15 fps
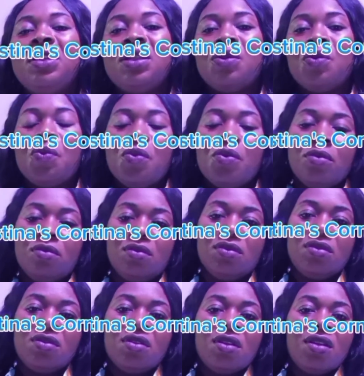the wound.
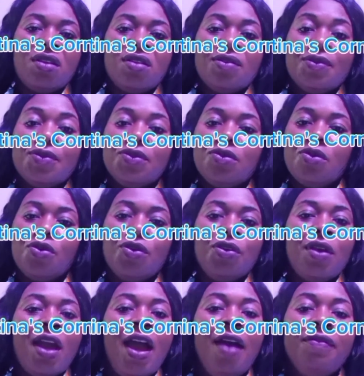So you
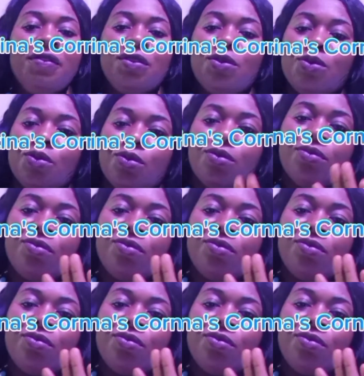have to